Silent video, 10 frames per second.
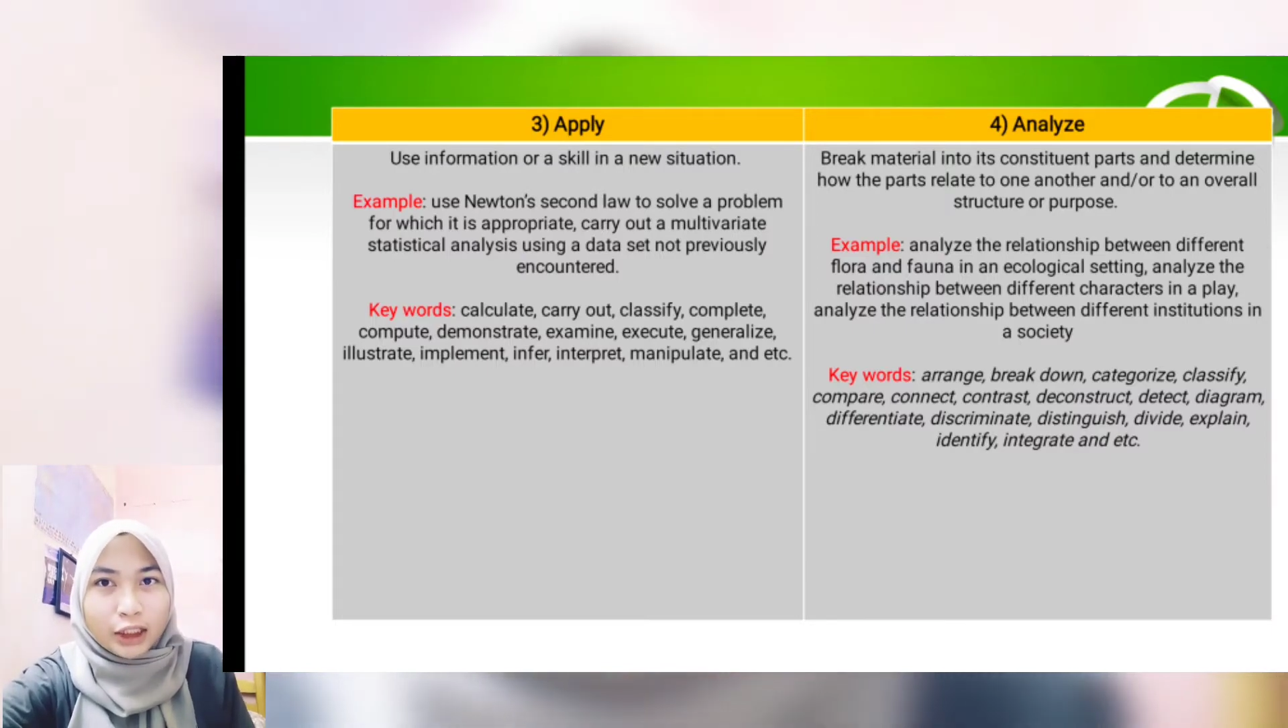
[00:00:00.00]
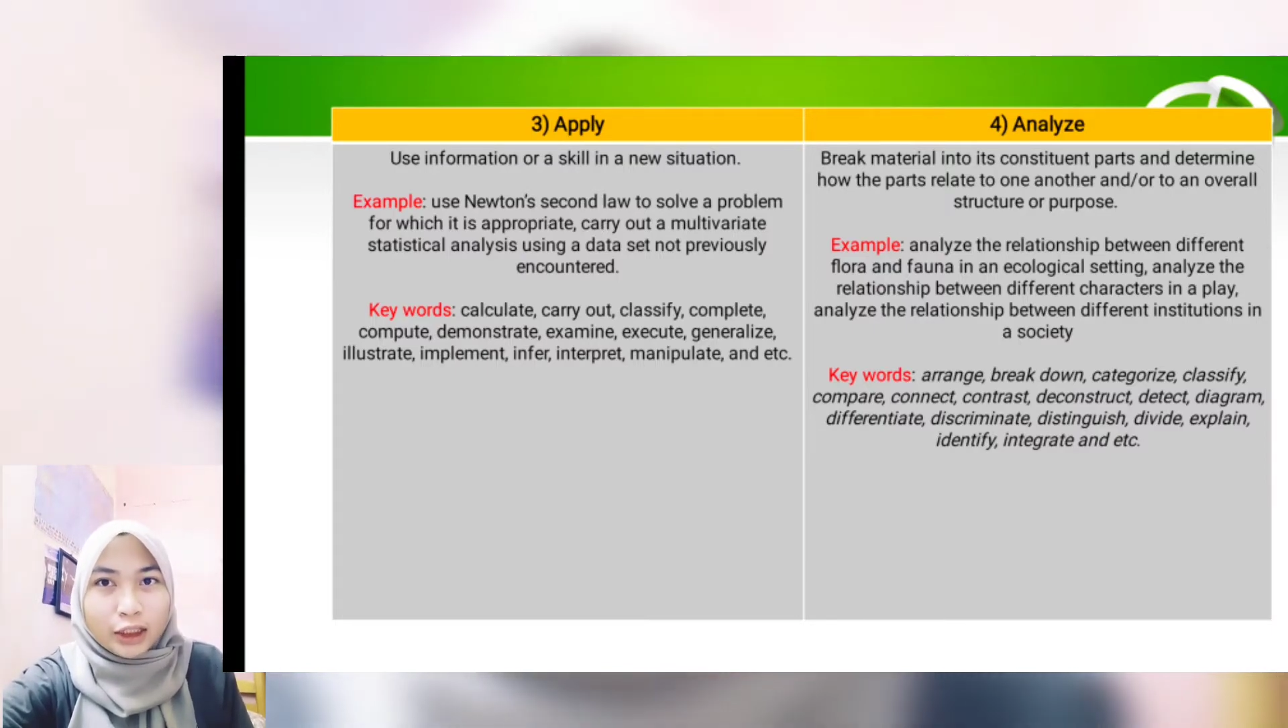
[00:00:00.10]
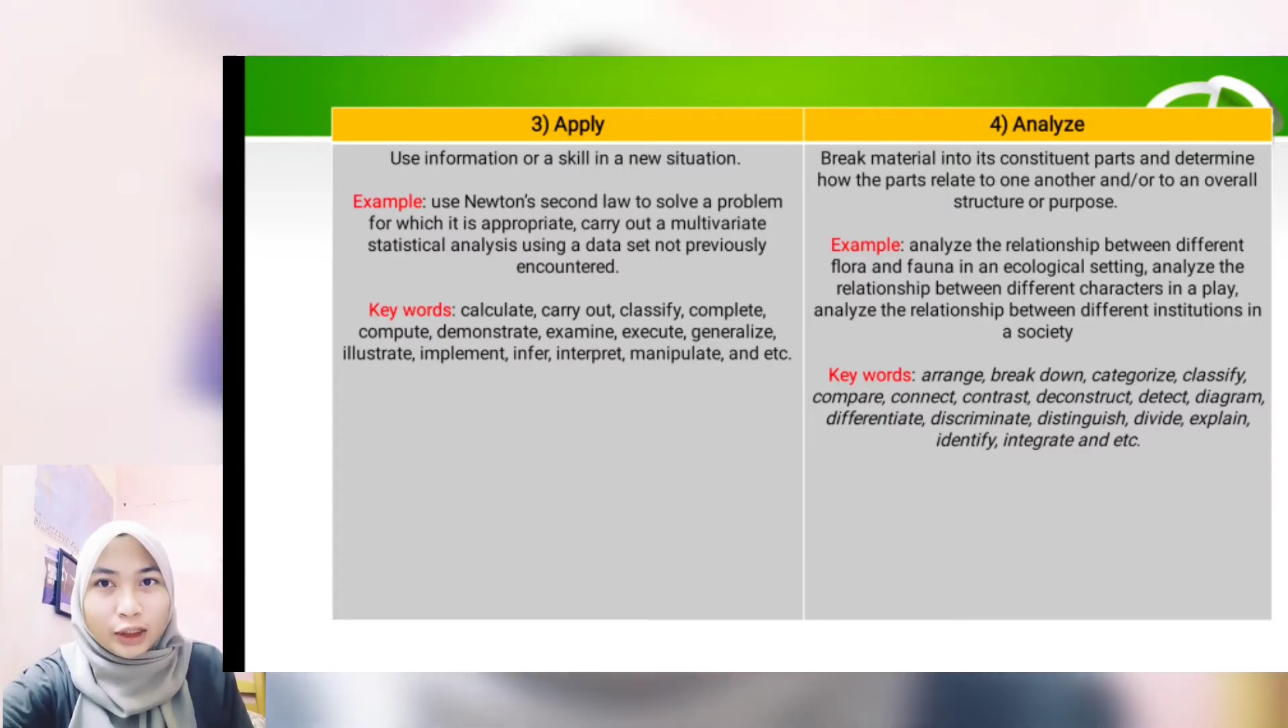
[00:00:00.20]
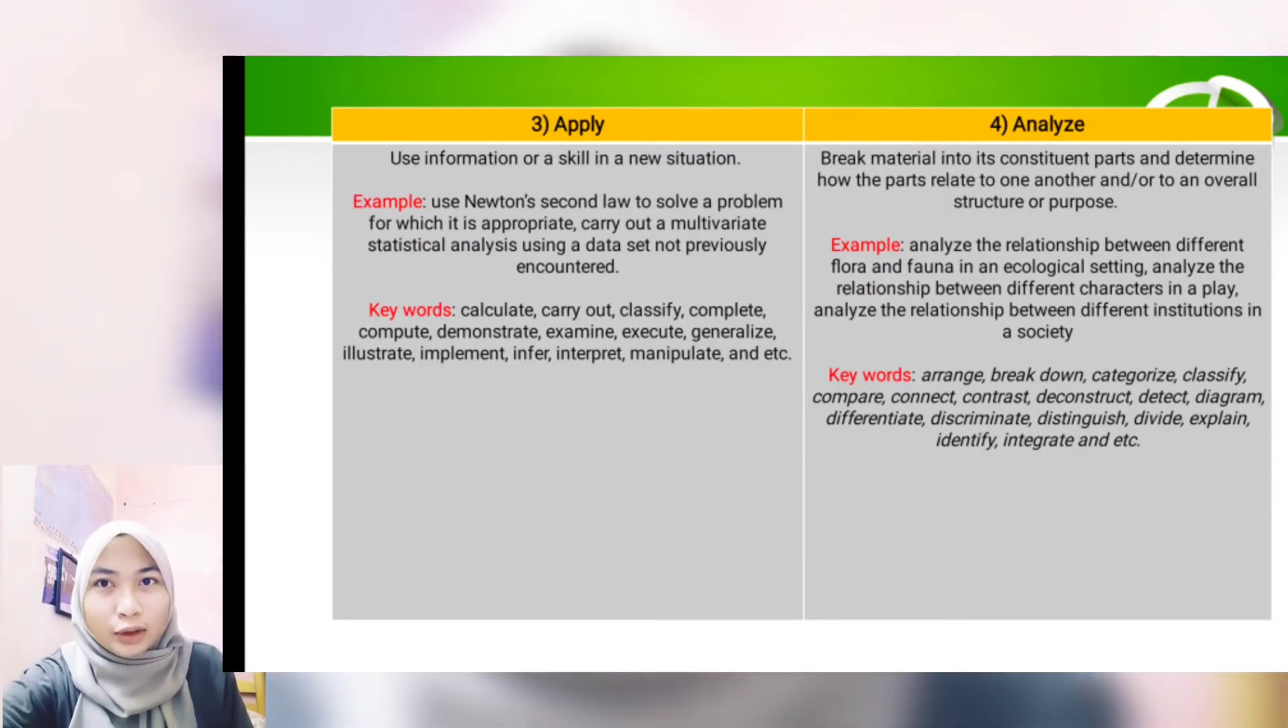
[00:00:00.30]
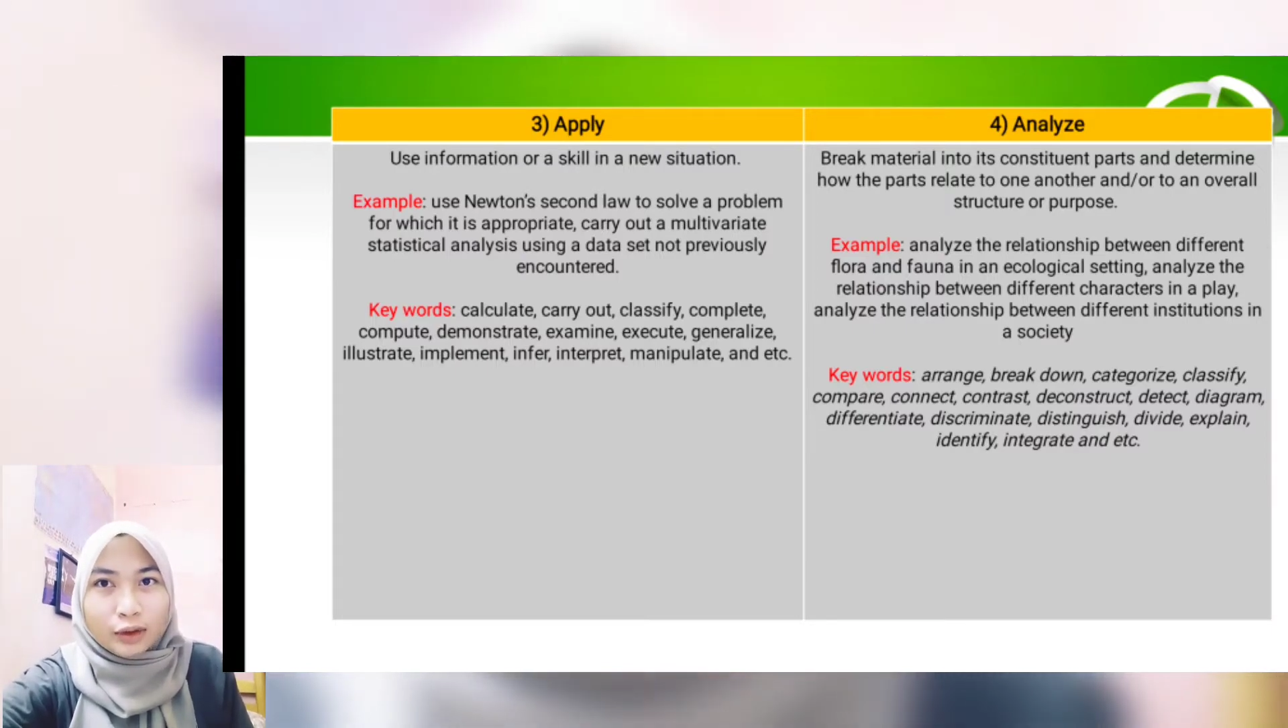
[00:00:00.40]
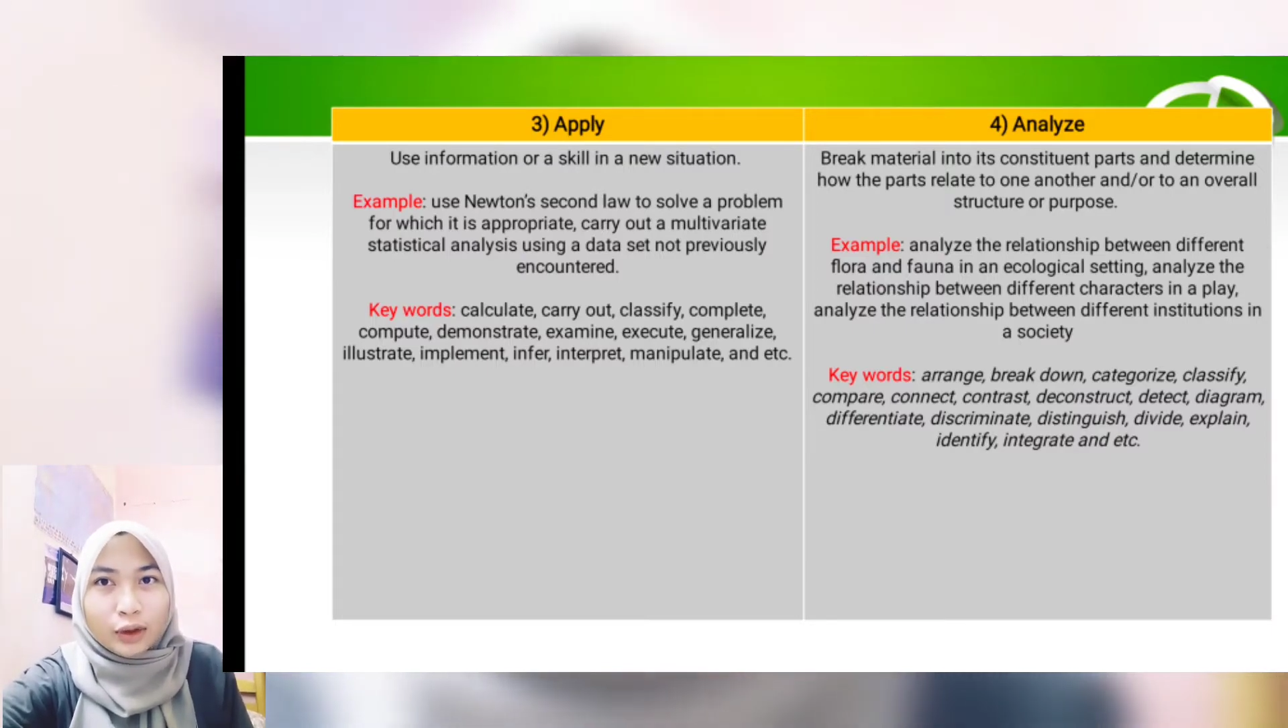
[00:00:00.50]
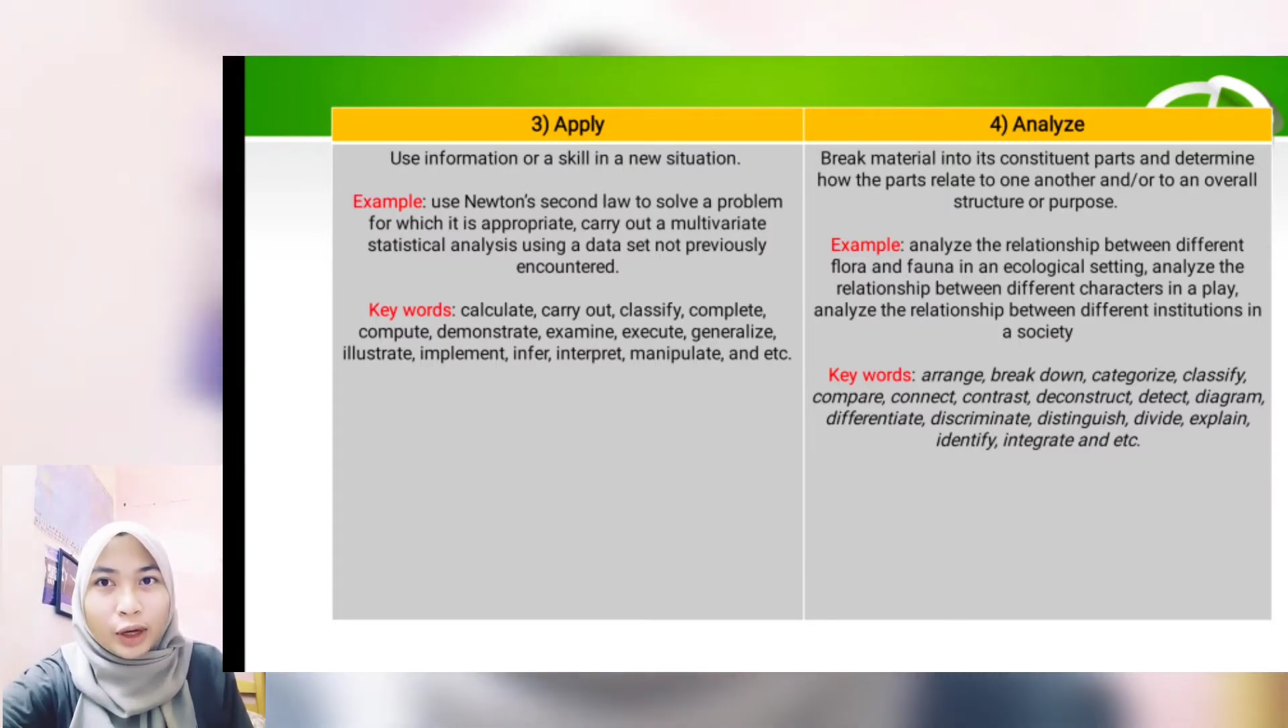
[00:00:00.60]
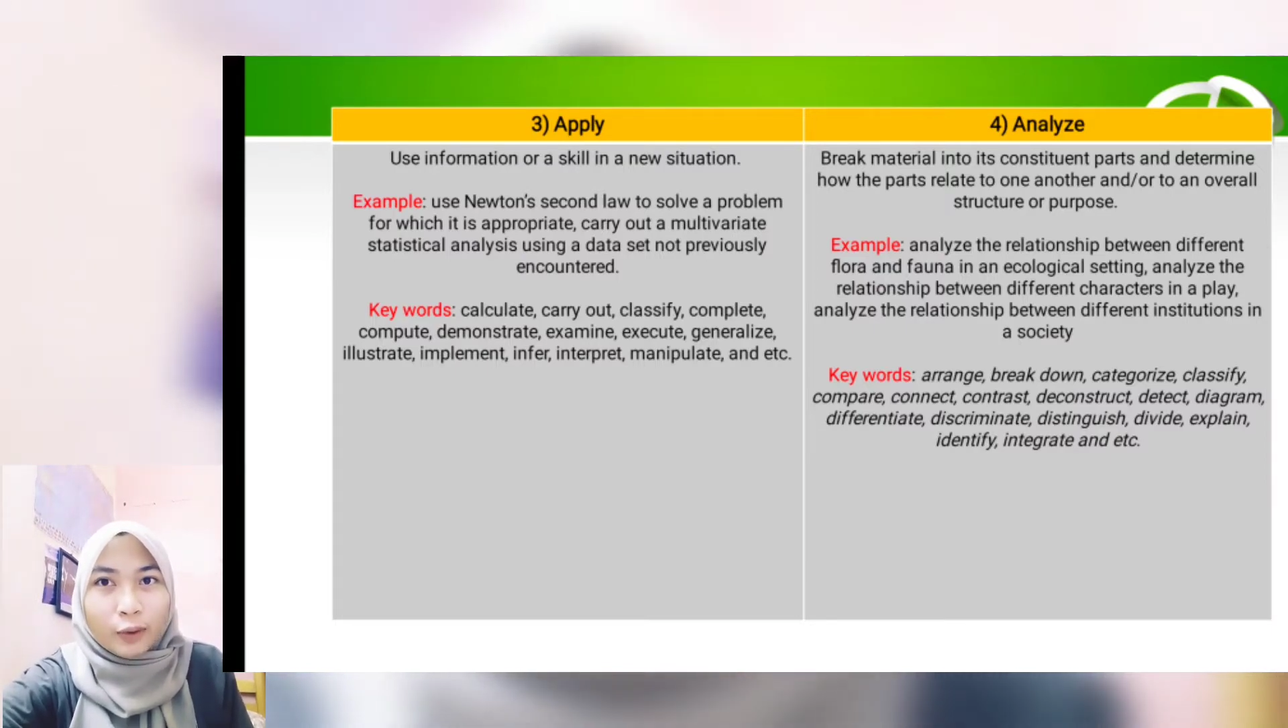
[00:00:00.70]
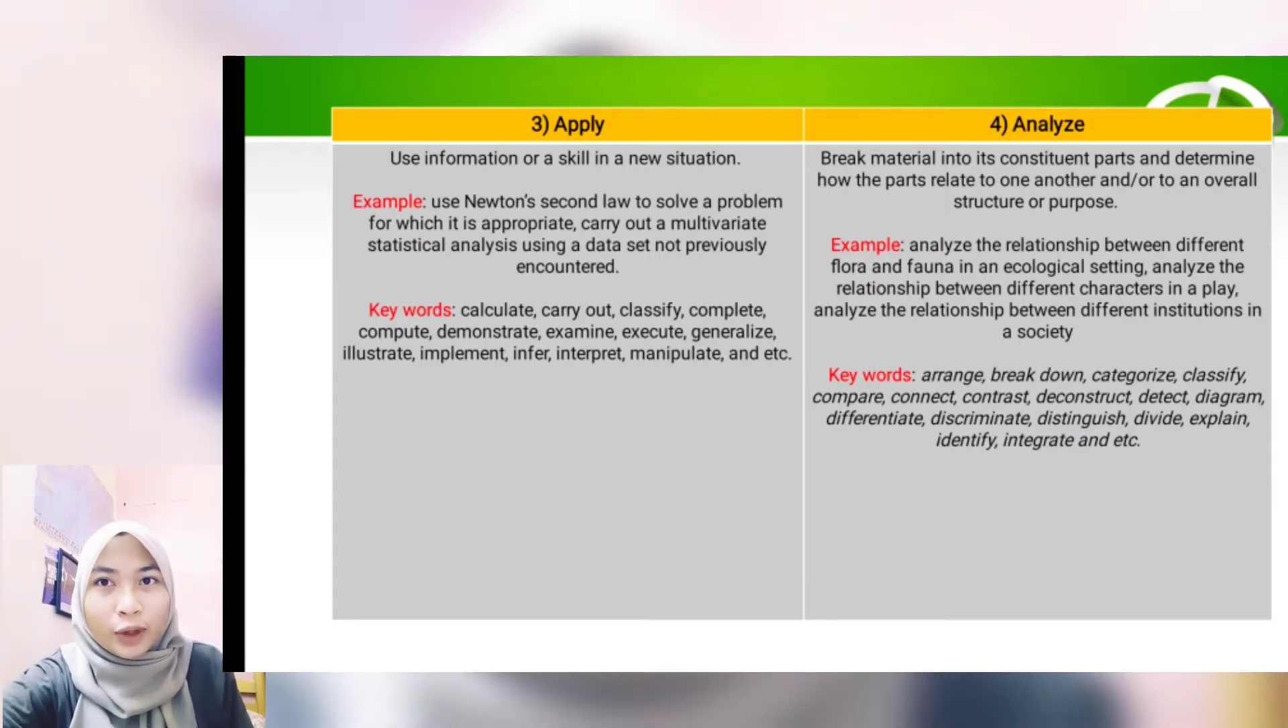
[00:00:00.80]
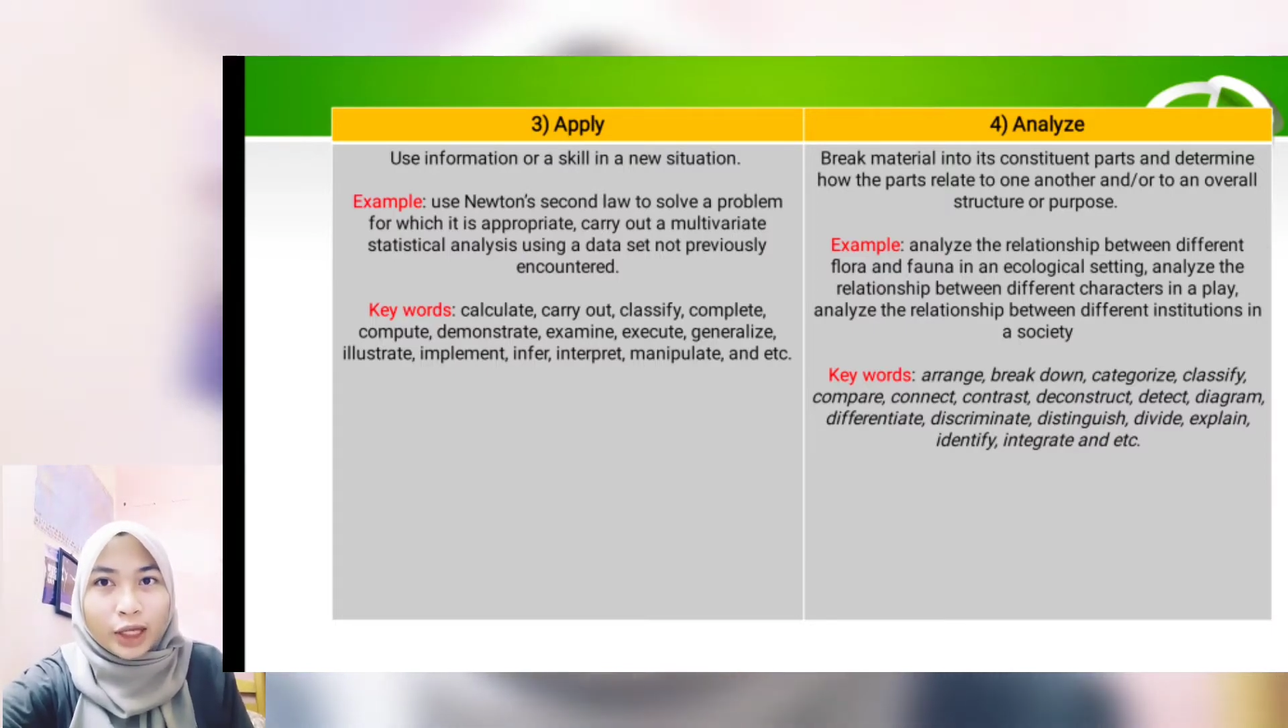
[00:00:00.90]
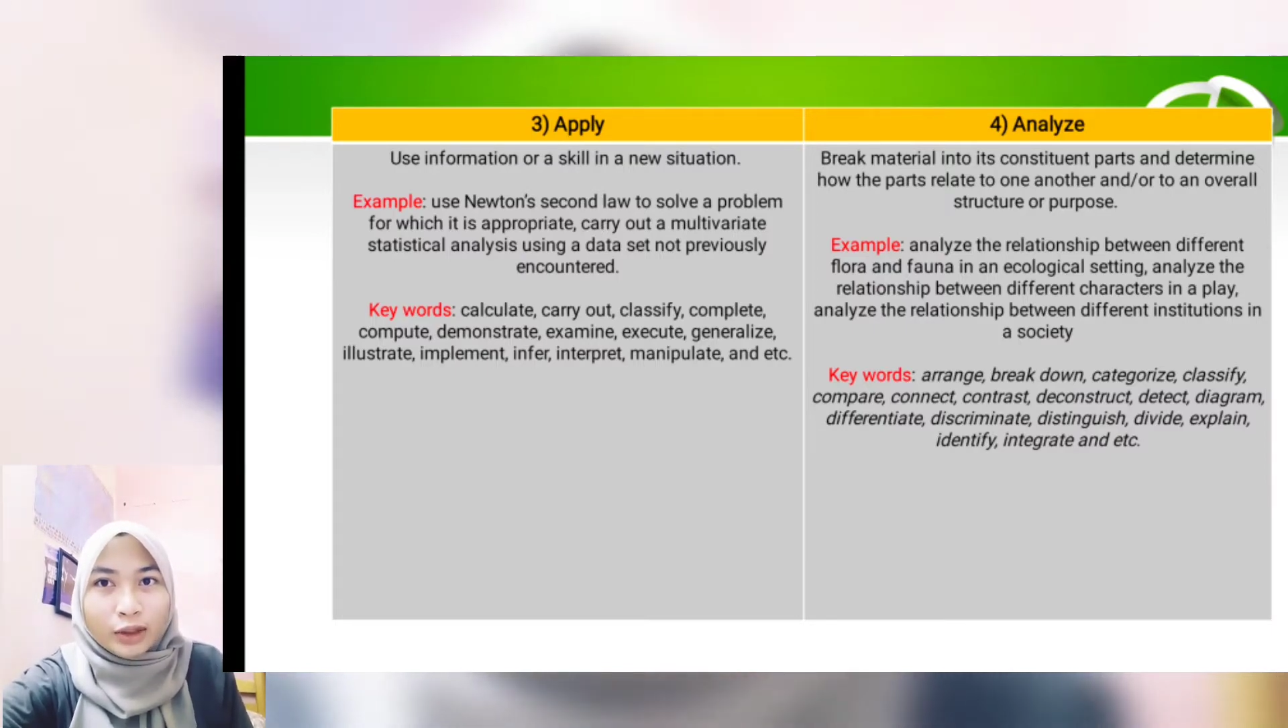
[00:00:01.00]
So I would like